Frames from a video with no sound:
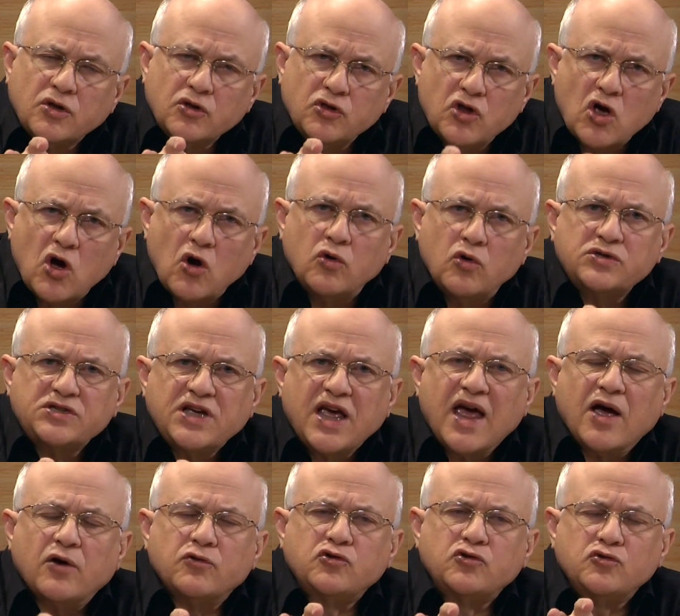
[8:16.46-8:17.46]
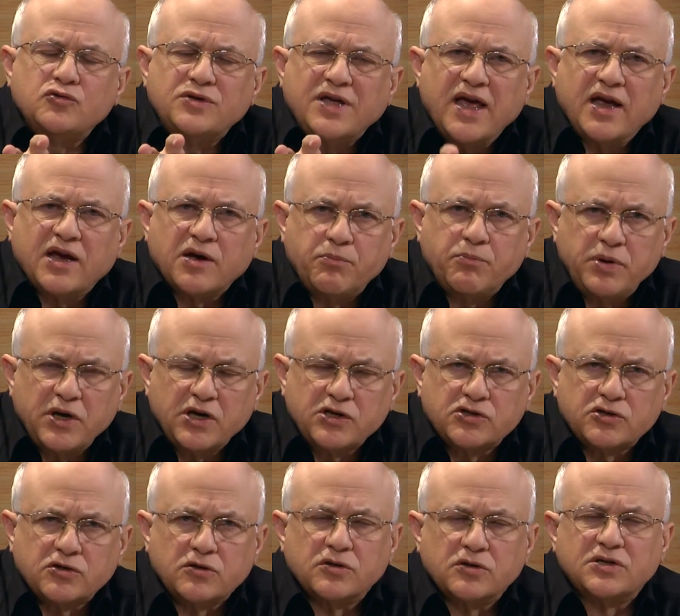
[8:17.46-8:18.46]
knows how to take a
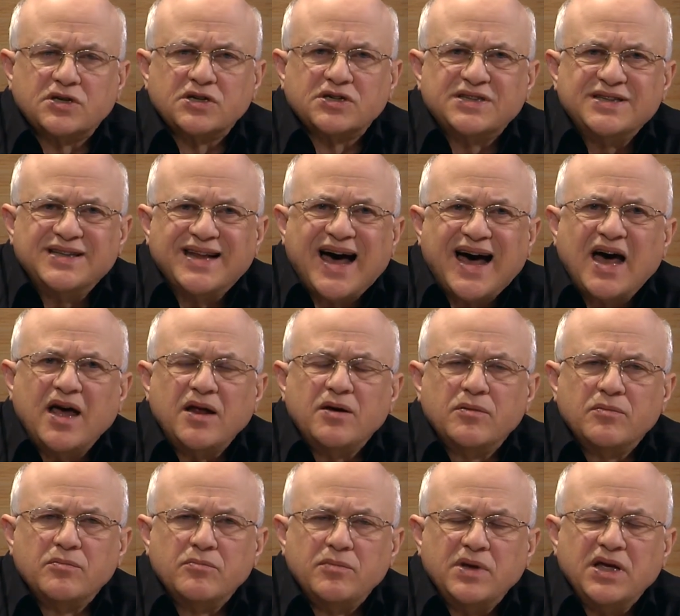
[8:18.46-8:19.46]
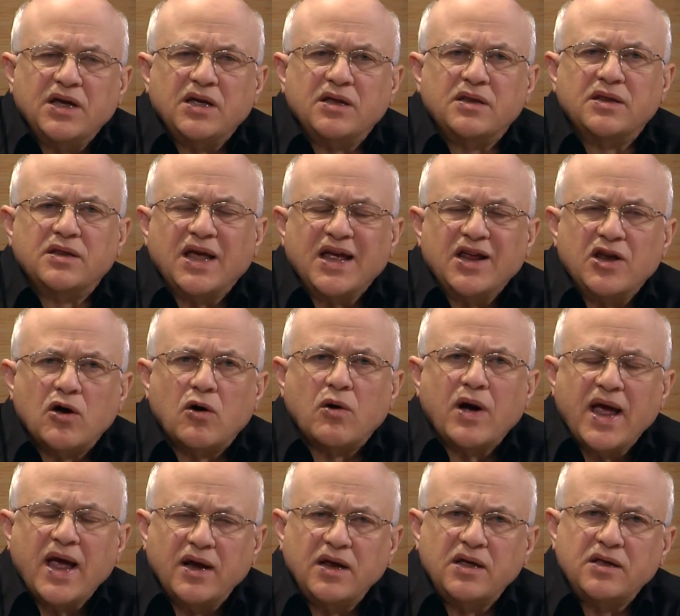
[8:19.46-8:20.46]
picture does not mean they
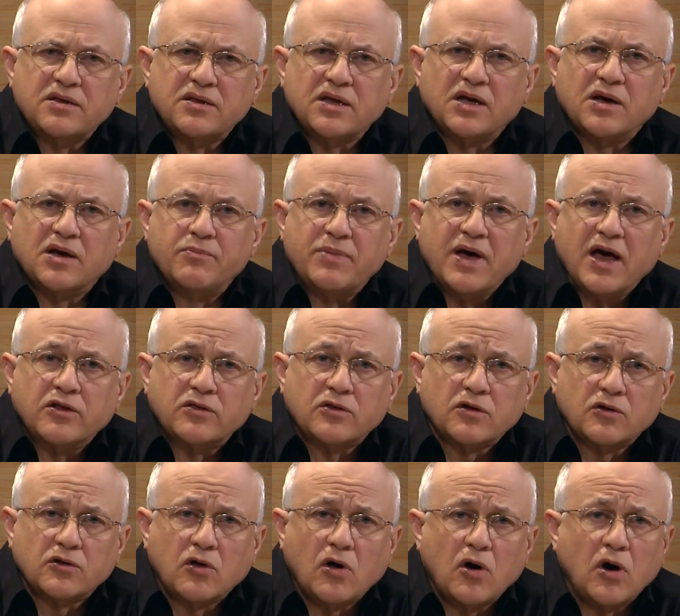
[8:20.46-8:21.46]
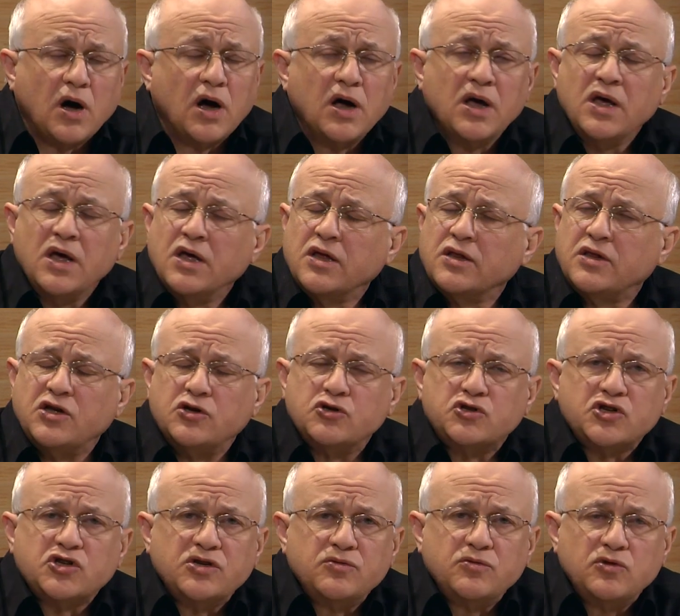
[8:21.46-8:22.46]
know anything about the law. You
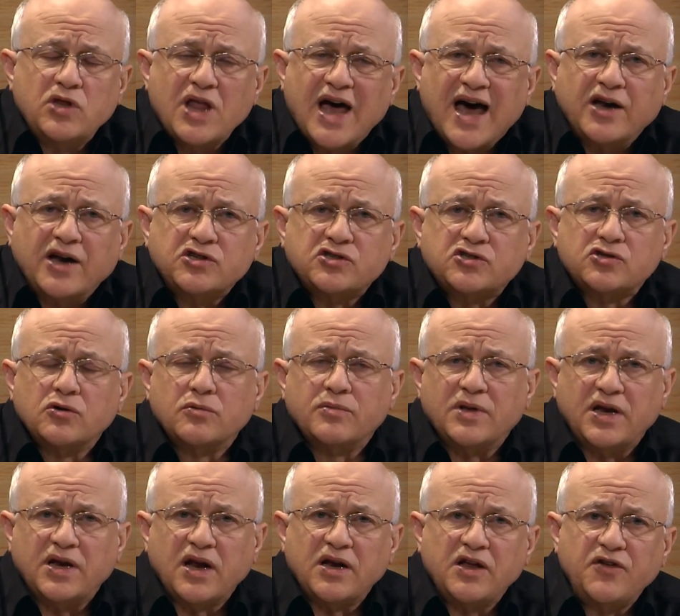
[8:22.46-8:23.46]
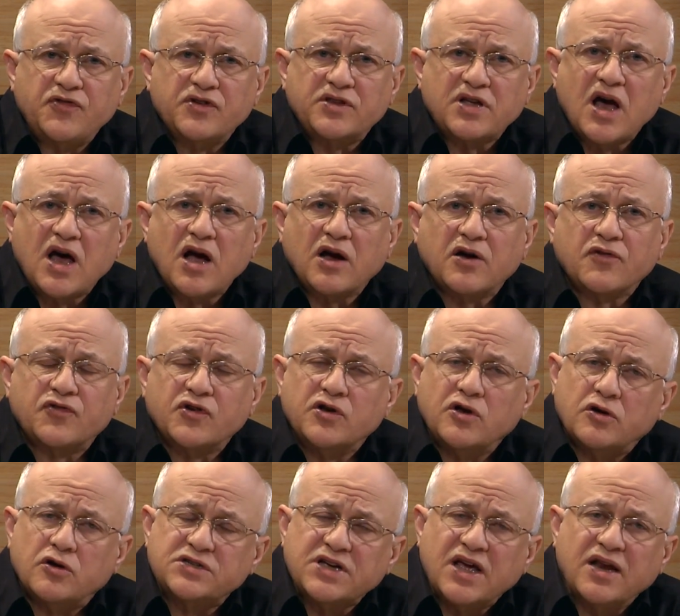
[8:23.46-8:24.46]
should not assume that any photographer
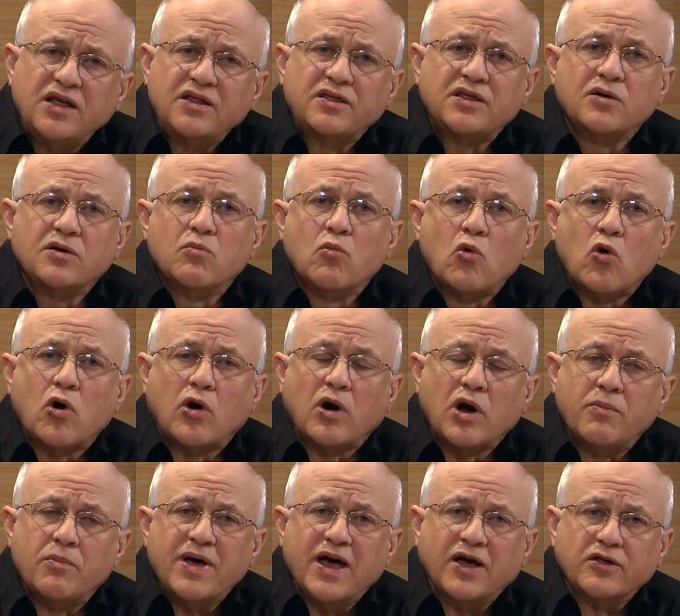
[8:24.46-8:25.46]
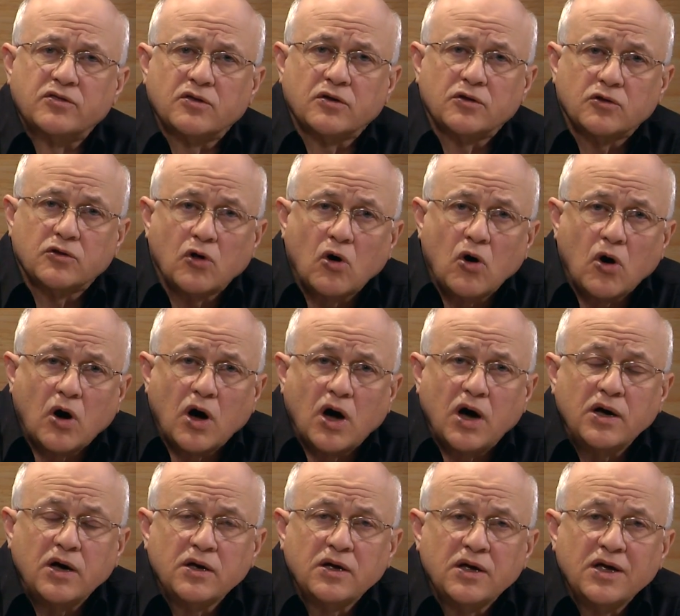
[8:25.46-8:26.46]
knows anything more about the
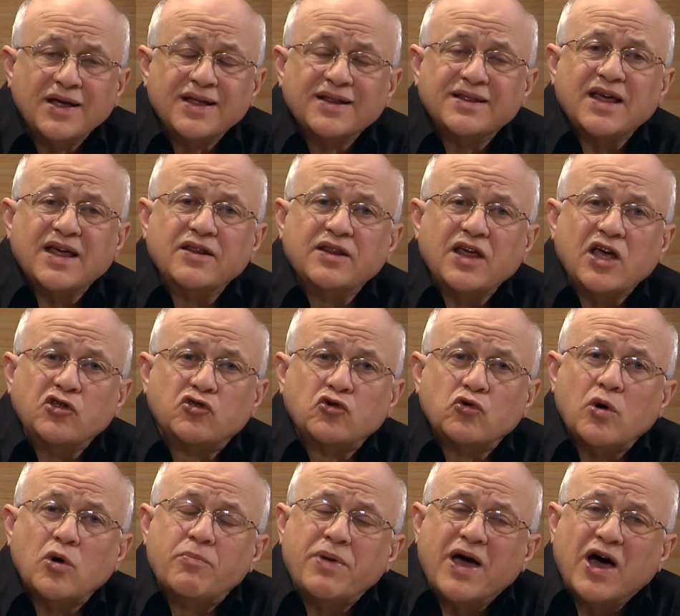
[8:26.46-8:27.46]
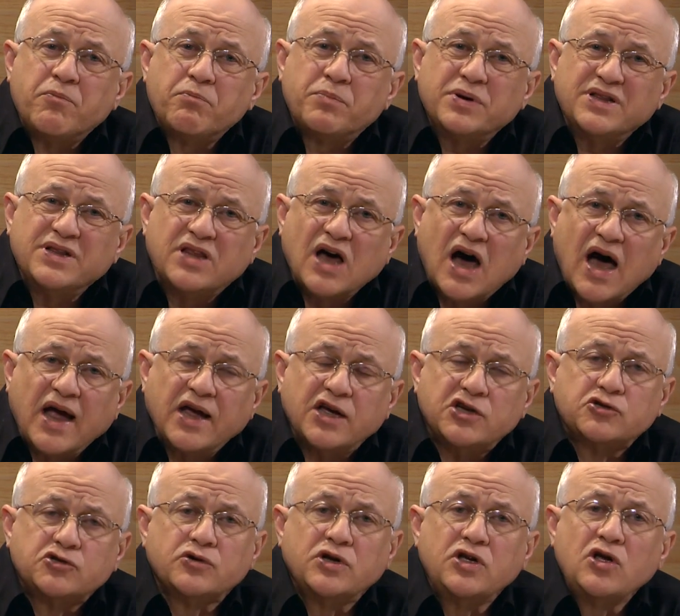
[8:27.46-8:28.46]
law than they do about
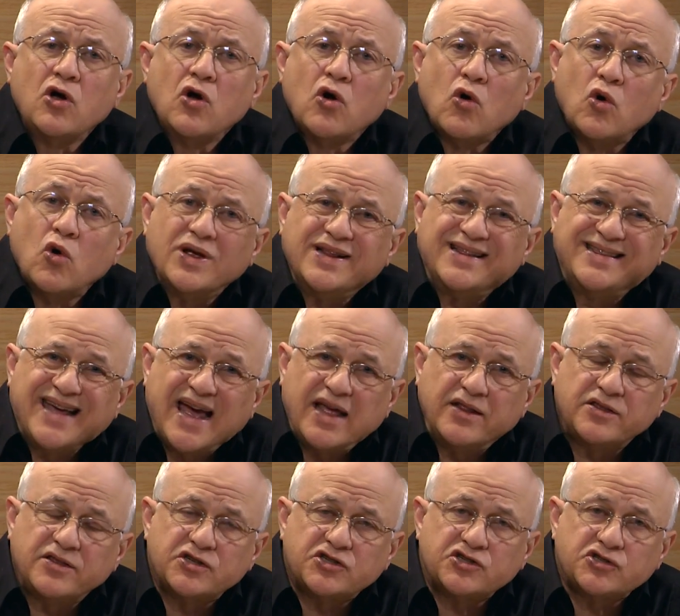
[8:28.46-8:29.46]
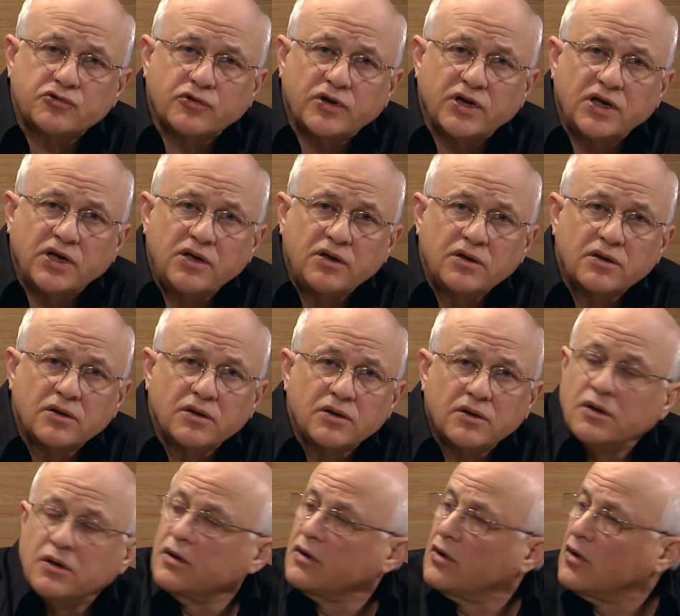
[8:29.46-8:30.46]
podiatry or dentistry
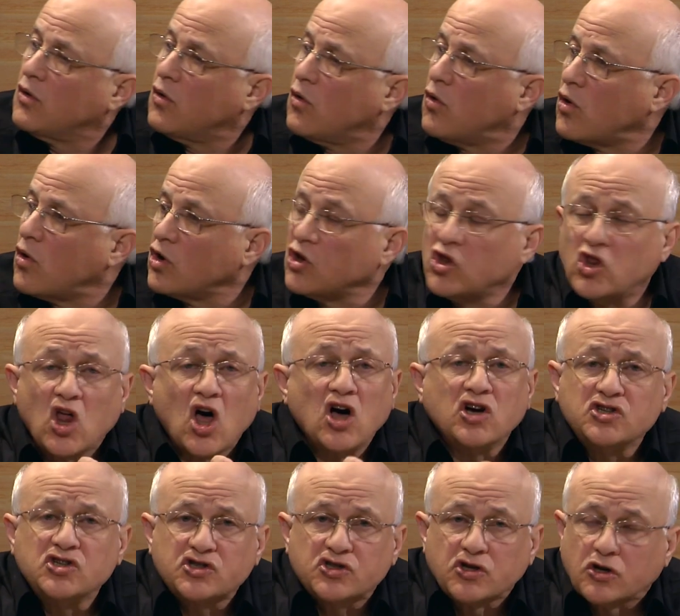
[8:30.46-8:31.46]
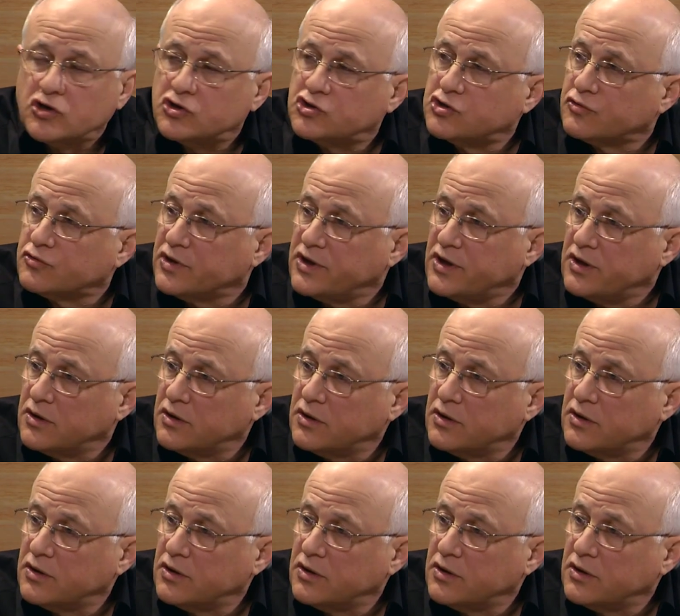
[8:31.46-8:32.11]
or lung surgery.